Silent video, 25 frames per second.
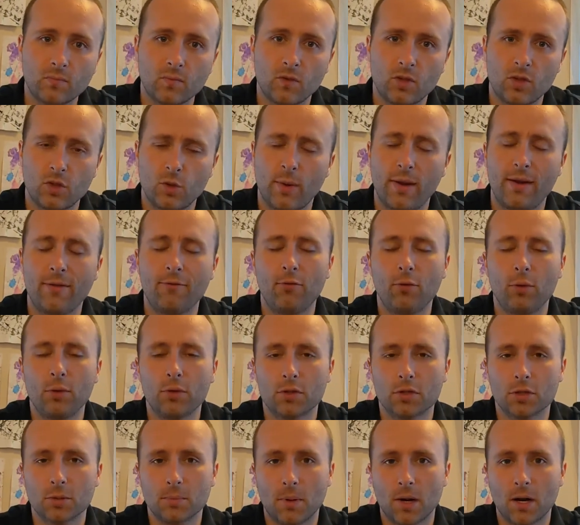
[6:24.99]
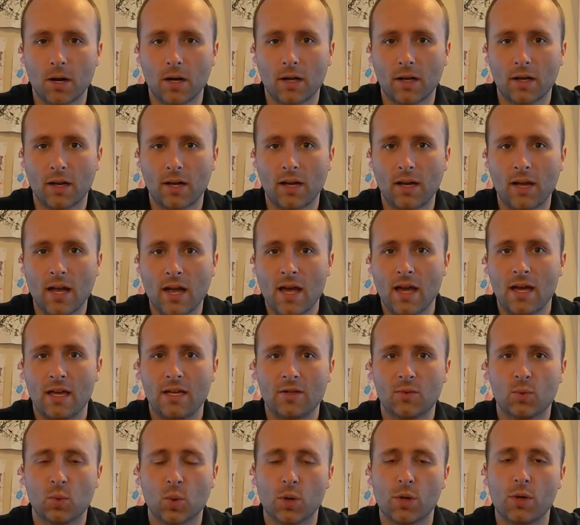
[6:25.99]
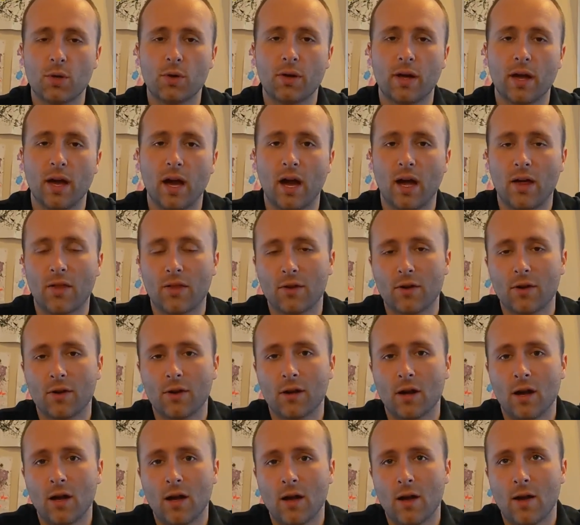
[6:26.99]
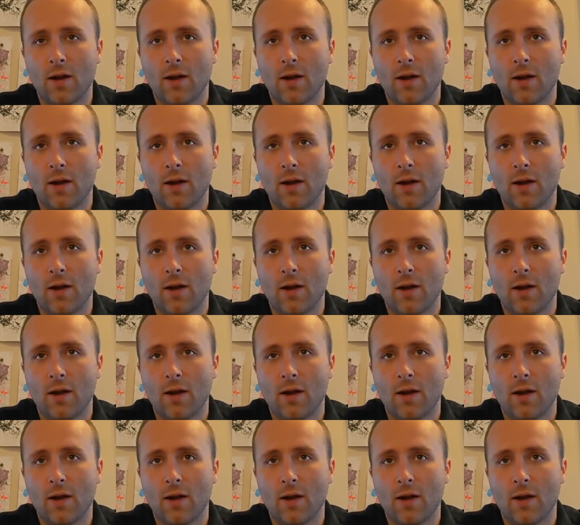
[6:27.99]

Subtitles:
So influencer marketing is where you get other